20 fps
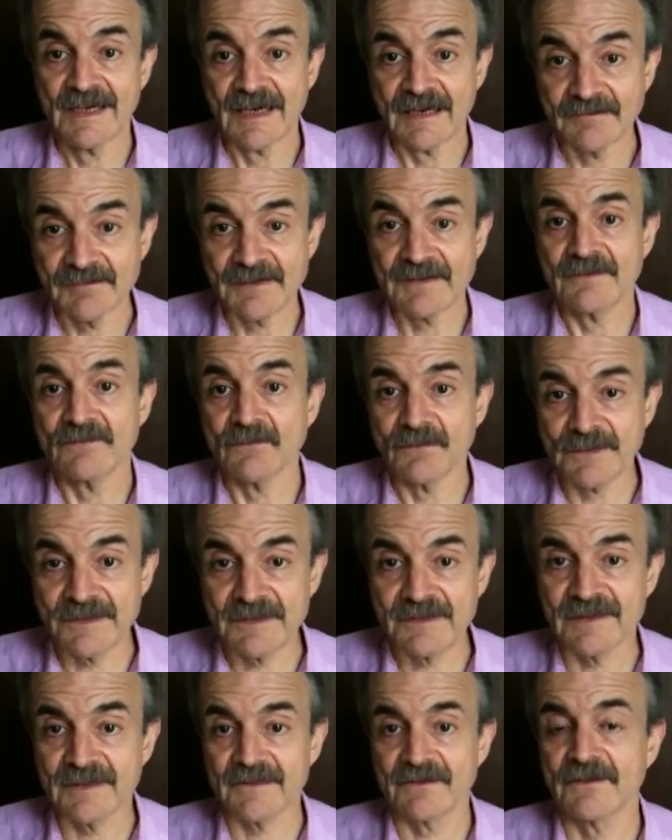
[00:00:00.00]
I mean, we
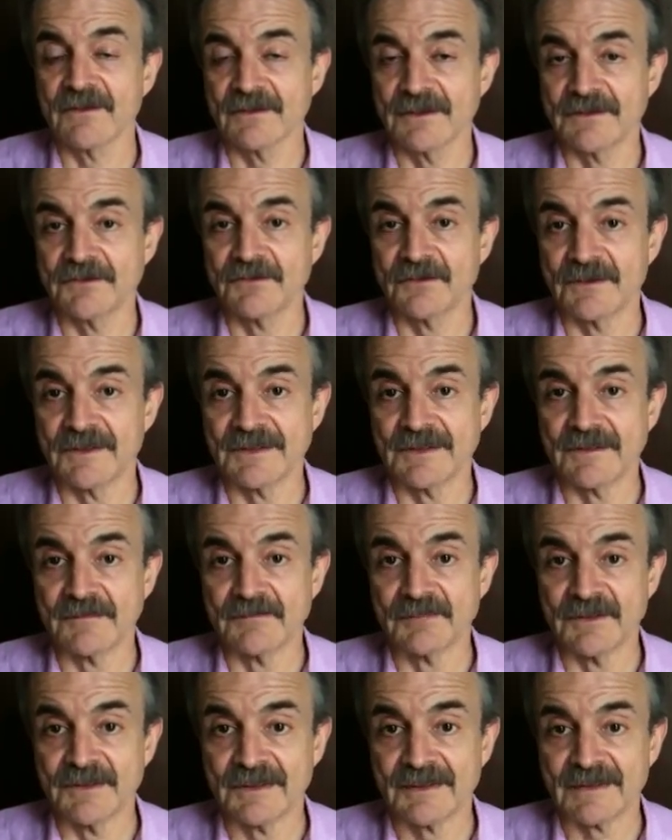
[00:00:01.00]
think you'll enjoy the
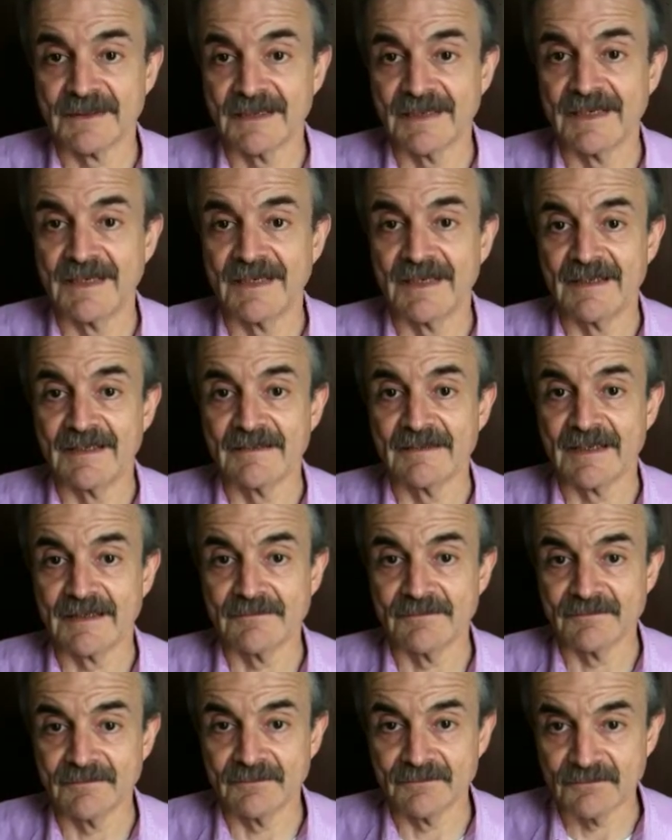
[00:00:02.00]
book, and
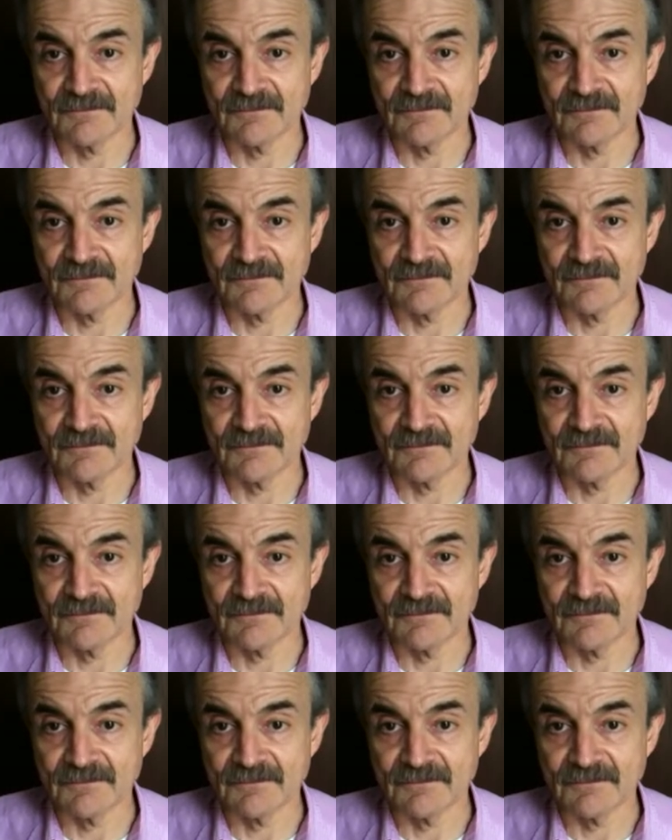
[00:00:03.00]
I've